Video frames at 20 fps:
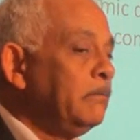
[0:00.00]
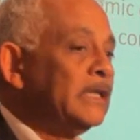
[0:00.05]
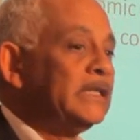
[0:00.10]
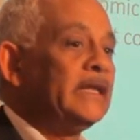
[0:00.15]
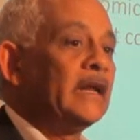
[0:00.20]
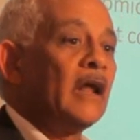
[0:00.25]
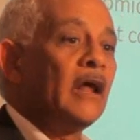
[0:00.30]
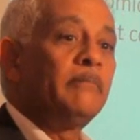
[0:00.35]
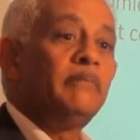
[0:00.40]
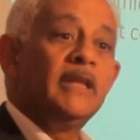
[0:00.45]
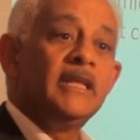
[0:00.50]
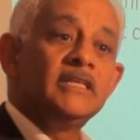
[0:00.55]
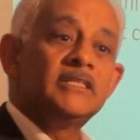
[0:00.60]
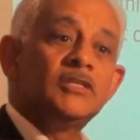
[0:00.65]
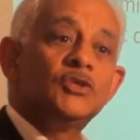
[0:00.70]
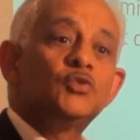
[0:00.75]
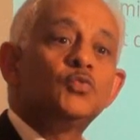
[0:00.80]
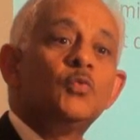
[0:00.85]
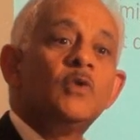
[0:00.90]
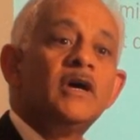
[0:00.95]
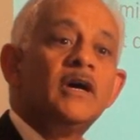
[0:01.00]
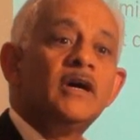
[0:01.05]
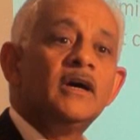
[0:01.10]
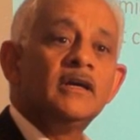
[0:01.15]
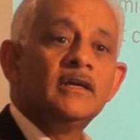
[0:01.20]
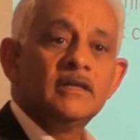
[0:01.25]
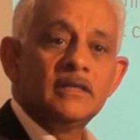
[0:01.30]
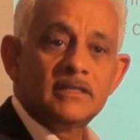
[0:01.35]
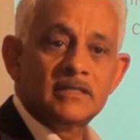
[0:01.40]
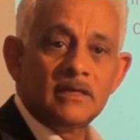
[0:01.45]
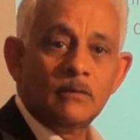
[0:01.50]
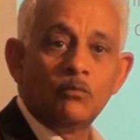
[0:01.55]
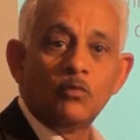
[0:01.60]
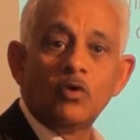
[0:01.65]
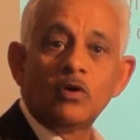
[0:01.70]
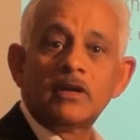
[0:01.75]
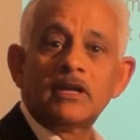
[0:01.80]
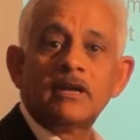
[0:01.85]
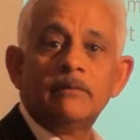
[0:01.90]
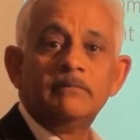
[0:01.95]
but there are places where
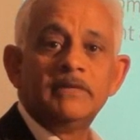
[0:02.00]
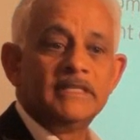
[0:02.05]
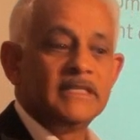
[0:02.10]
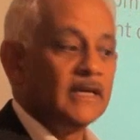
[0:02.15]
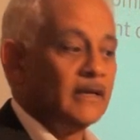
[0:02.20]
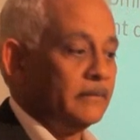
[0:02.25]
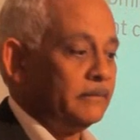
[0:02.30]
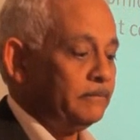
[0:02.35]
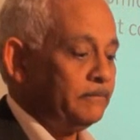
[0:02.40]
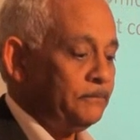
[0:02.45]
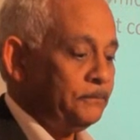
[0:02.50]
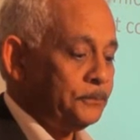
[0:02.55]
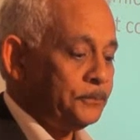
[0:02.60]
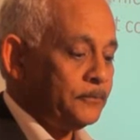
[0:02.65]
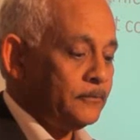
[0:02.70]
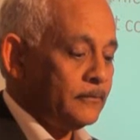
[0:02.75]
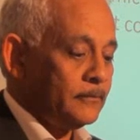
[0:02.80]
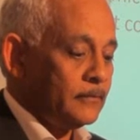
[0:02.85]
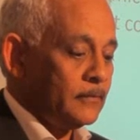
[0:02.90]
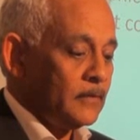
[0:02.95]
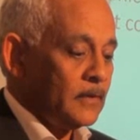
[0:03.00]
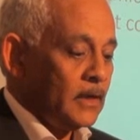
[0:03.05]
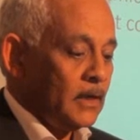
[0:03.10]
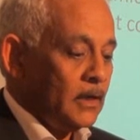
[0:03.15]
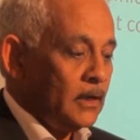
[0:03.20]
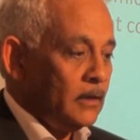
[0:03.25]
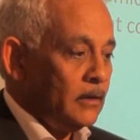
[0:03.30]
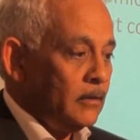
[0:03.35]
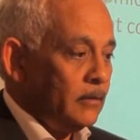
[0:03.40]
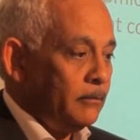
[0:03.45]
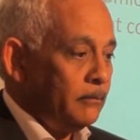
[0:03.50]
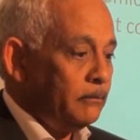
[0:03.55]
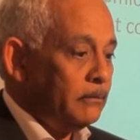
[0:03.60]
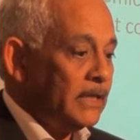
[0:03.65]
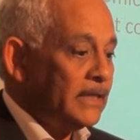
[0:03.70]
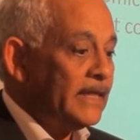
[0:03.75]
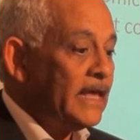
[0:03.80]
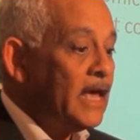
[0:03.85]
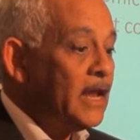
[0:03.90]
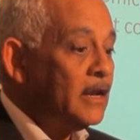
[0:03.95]
some work can be done.
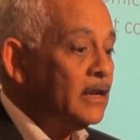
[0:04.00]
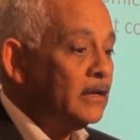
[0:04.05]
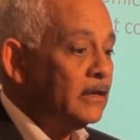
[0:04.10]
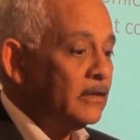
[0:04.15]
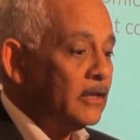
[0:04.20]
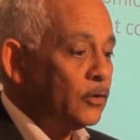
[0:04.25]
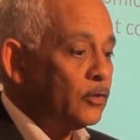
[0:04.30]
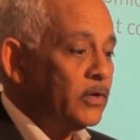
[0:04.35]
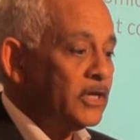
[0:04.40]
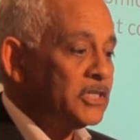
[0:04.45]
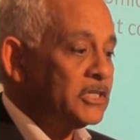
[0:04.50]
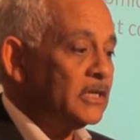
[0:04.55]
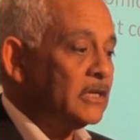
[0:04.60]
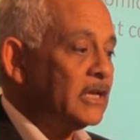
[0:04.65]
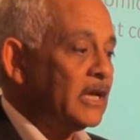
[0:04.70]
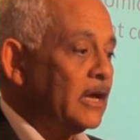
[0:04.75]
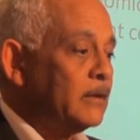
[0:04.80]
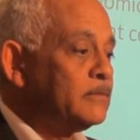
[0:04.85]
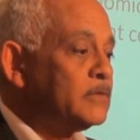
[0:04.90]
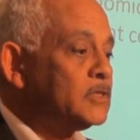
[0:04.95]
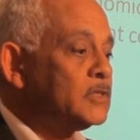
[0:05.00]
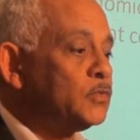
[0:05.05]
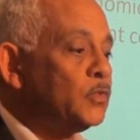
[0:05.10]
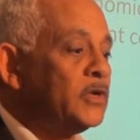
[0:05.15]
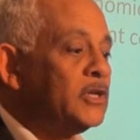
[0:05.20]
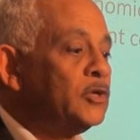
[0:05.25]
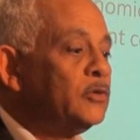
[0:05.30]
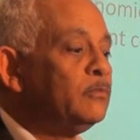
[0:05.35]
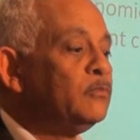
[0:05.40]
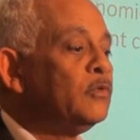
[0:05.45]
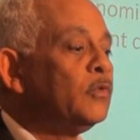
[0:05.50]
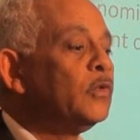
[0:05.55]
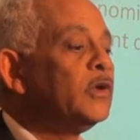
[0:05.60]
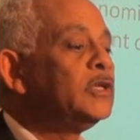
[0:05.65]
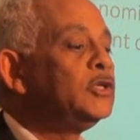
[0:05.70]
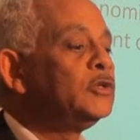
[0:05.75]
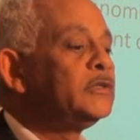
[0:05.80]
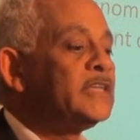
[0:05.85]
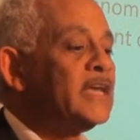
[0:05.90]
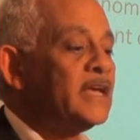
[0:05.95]
But then the question comes, when
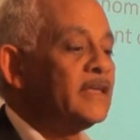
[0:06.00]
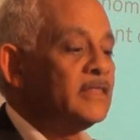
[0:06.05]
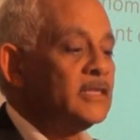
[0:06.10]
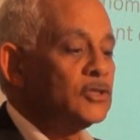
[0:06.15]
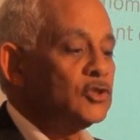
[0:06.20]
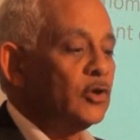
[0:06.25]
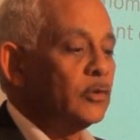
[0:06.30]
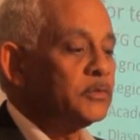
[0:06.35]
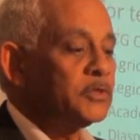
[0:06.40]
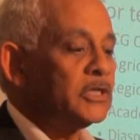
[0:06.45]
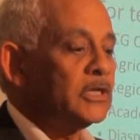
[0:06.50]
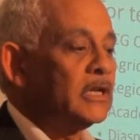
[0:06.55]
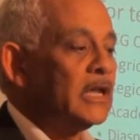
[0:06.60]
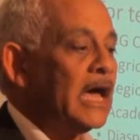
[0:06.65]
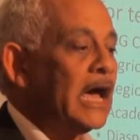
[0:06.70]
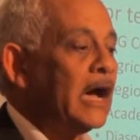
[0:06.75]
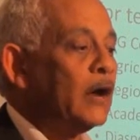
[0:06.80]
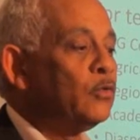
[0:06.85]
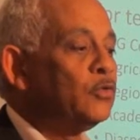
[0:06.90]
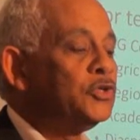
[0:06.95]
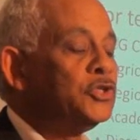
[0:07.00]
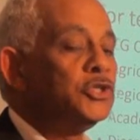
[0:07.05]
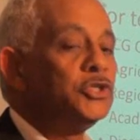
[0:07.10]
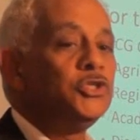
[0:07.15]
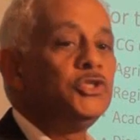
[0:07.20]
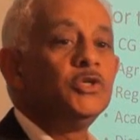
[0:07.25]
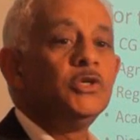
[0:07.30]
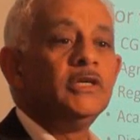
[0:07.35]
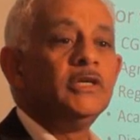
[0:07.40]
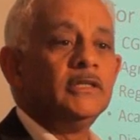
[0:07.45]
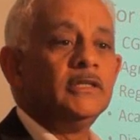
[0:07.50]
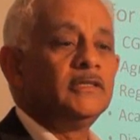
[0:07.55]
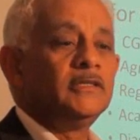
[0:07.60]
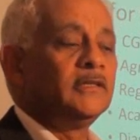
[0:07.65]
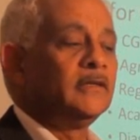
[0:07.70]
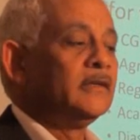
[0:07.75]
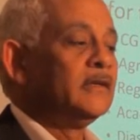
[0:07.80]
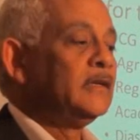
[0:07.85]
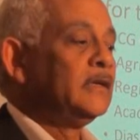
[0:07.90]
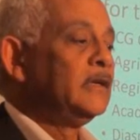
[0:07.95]
you take this option, how would you do it?
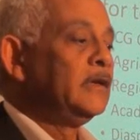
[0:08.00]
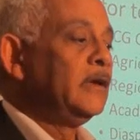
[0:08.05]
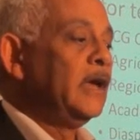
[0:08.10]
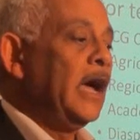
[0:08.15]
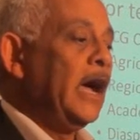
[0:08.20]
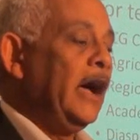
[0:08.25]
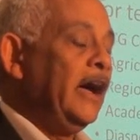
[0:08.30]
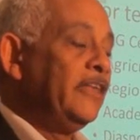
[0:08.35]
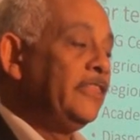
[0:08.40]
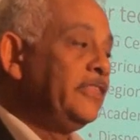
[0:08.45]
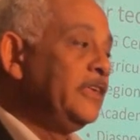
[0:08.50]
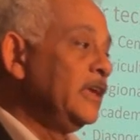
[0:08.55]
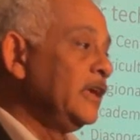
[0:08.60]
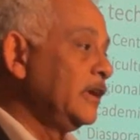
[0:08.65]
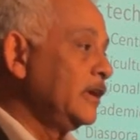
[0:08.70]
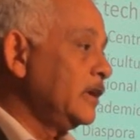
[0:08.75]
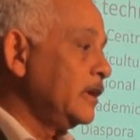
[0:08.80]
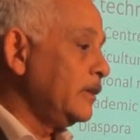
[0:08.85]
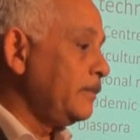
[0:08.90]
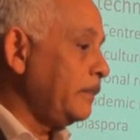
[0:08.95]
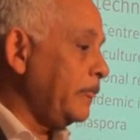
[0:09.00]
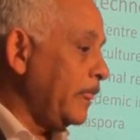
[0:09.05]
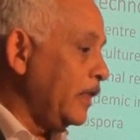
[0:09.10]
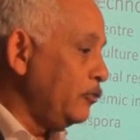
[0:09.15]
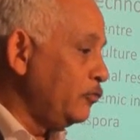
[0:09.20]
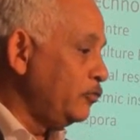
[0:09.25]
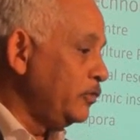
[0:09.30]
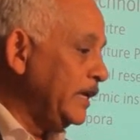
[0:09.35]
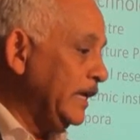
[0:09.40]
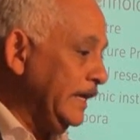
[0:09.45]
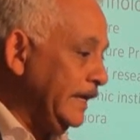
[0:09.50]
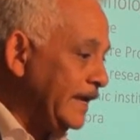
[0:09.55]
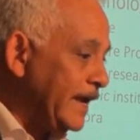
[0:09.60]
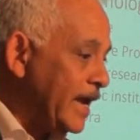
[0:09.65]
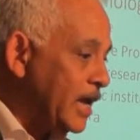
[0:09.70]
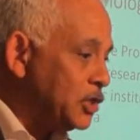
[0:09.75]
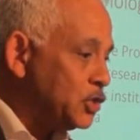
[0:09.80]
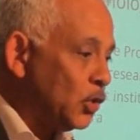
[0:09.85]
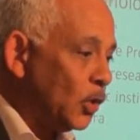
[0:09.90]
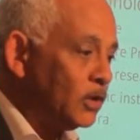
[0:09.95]
I think if we
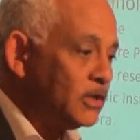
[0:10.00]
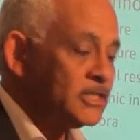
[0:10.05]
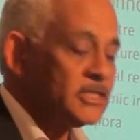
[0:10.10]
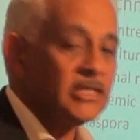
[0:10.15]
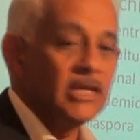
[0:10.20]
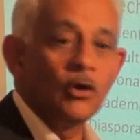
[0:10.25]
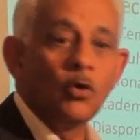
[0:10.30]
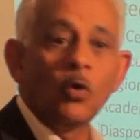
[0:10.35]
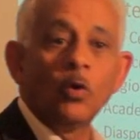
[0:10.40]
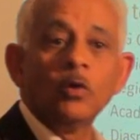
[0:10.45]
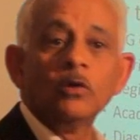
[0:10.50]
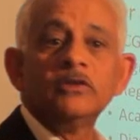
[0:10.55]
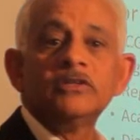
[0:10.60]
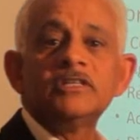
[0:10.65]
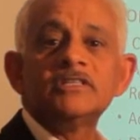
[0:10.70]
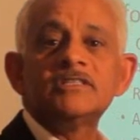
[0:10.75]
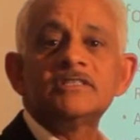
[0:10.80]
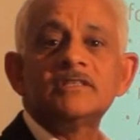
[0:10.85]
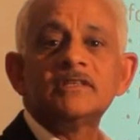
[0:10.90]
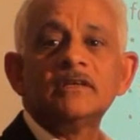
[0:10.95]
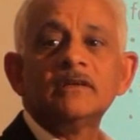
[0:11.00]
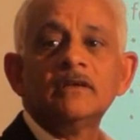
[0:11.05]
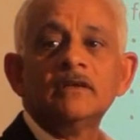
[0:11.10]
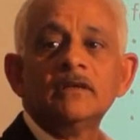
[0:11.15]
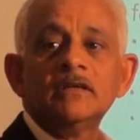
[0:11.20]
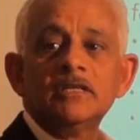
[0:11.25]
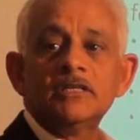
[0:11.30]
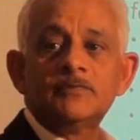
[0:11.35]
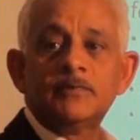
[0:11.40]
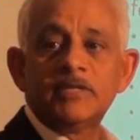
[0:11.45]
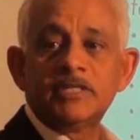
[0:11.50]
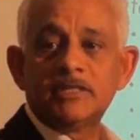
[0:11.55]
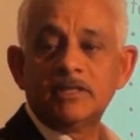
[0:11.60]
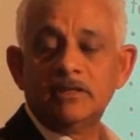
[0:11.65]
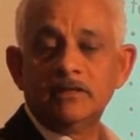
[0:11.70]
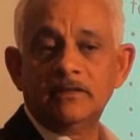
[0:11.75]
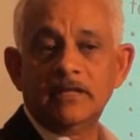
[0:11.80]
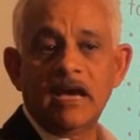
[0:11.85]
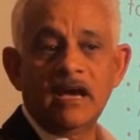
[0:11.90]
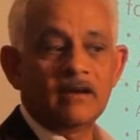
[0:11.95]
engage all stakeholders,
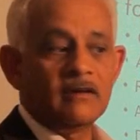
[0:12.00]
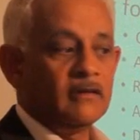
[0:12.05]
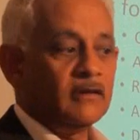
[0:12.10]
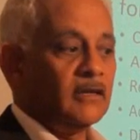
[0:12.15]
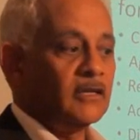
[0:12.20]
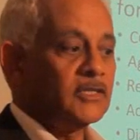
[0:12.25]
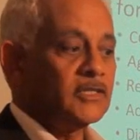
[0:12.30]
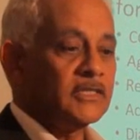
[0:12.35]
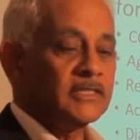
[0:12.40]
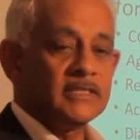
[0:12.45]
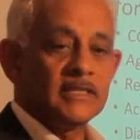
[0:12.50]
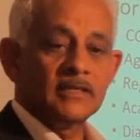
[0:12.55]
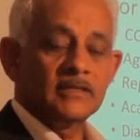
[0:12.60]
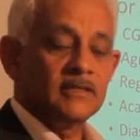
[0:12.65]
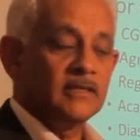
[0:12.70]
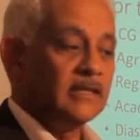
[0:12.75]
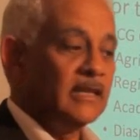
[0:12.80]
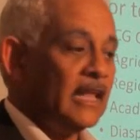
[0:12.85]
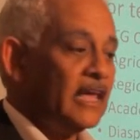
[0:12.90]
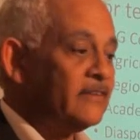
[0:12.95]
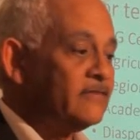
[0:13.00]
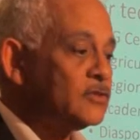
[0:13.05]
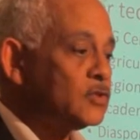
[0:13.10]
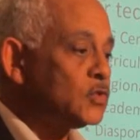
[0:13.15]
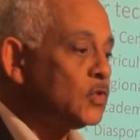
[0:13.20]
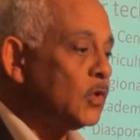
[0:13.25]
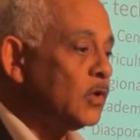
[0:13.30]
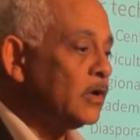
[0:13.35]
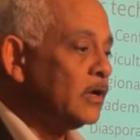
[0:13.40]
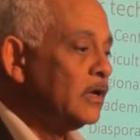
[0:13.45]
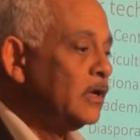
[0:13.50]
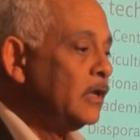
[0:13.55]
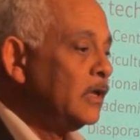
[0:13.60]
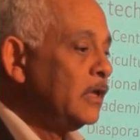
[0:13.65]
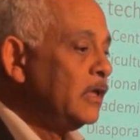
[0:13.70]
especially in the agriculture sector and livestock,